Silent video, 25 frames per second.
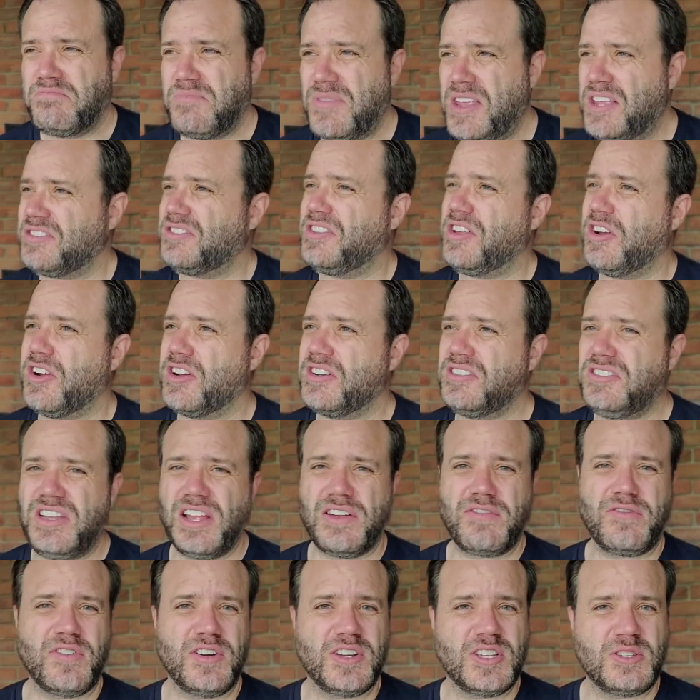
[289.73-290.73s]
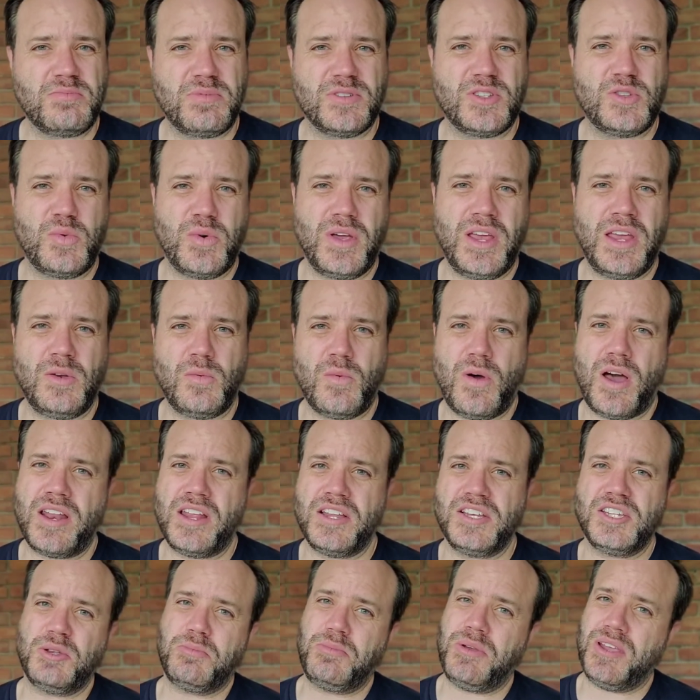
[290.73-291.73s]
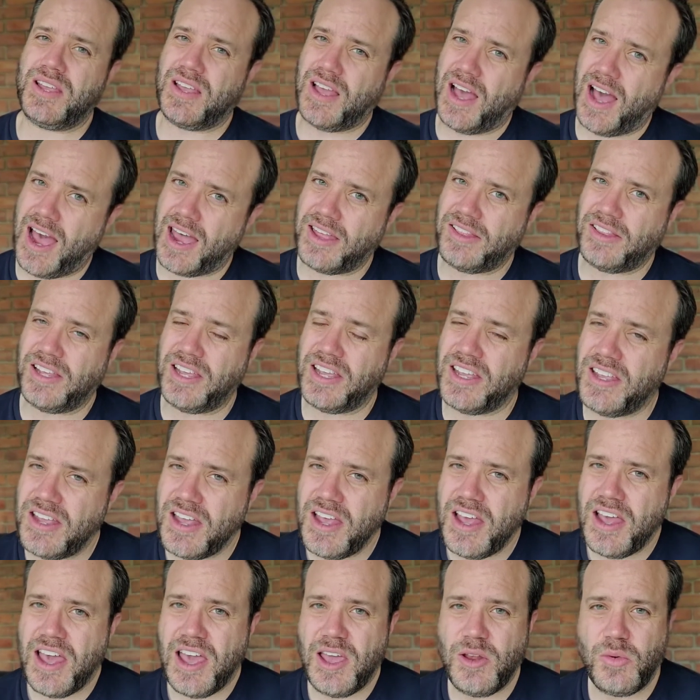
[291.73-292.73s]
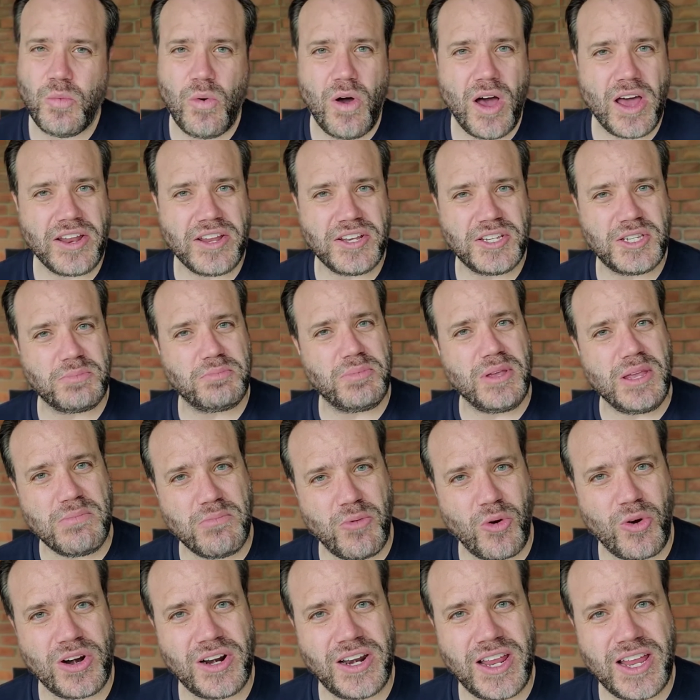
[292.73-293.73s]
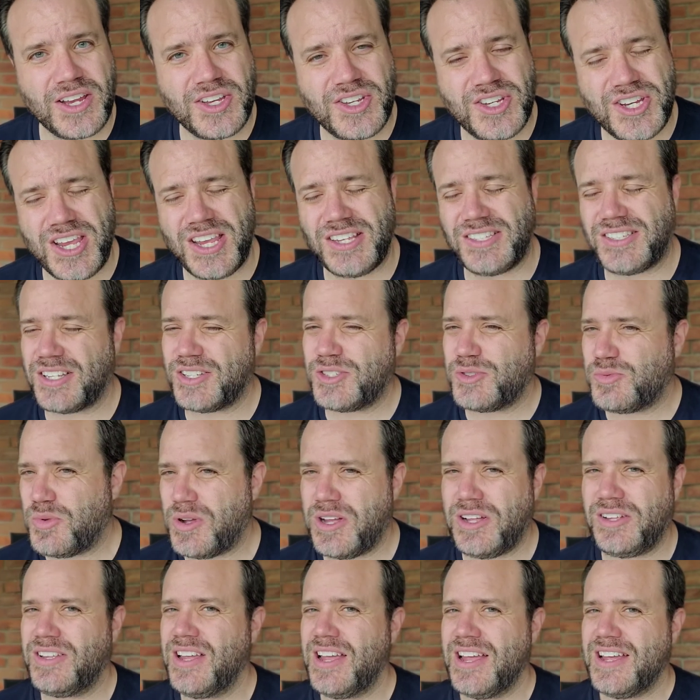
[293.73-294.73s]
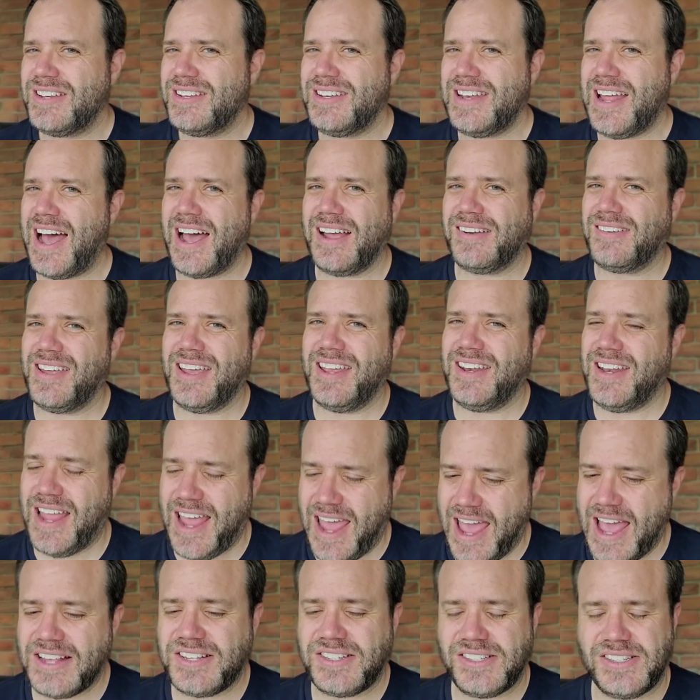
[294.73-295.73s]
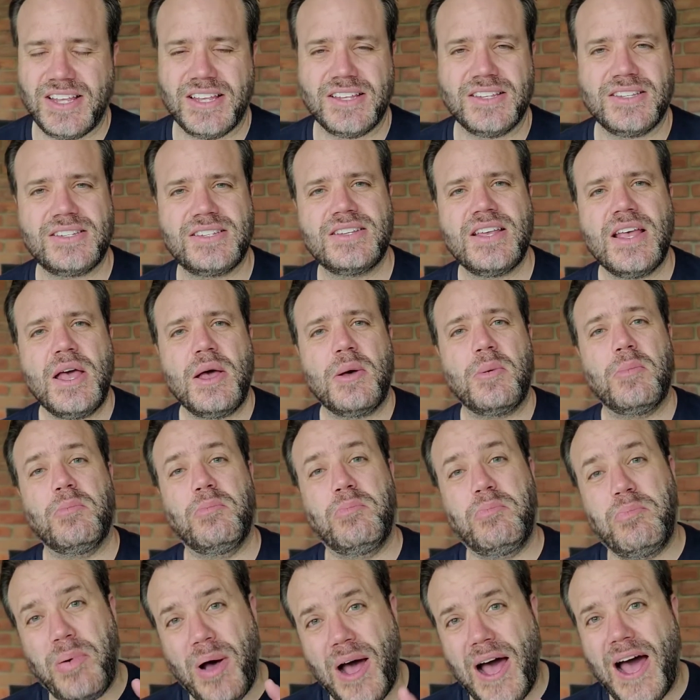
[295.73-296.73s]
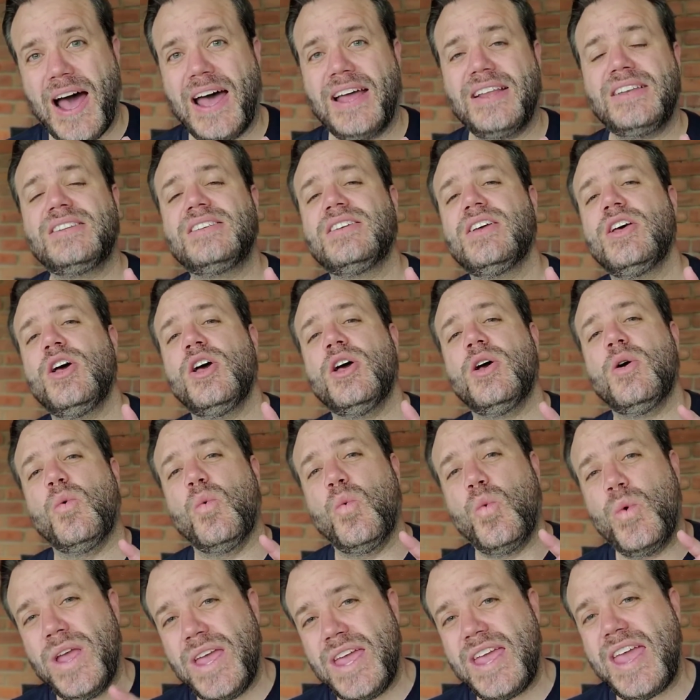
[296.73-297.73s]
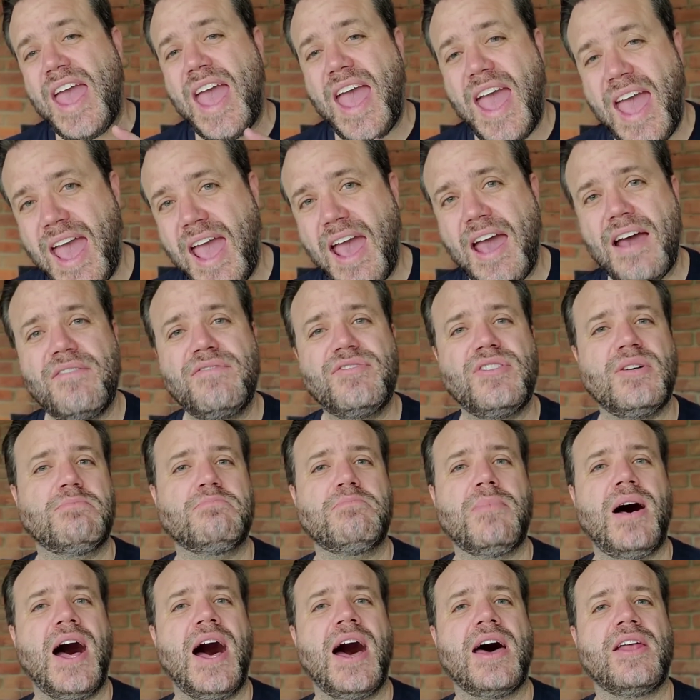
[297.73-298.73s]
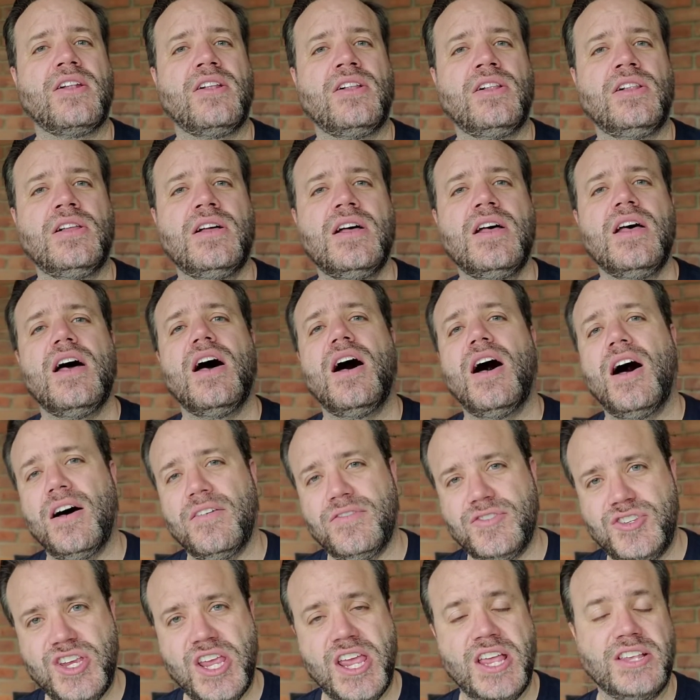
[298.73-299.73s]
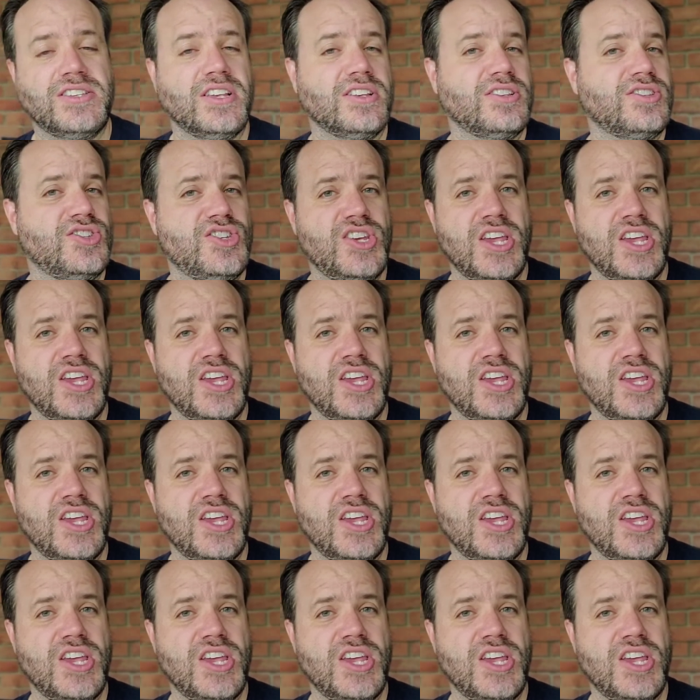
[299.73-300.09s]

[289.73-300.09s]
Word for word: Is there a difference between wanting to be godly and wanting to be more like Jesus? Well, not in essence, but we have the model of Jesus.